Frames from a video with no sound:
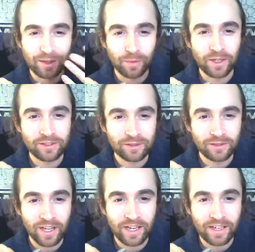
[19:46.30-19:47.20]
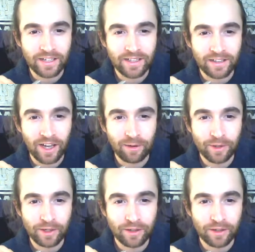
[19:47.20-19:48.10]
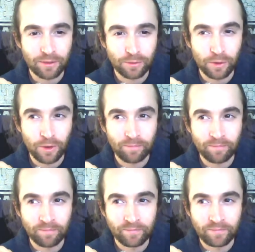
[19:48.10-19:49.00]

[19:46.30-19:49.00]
words you say coming from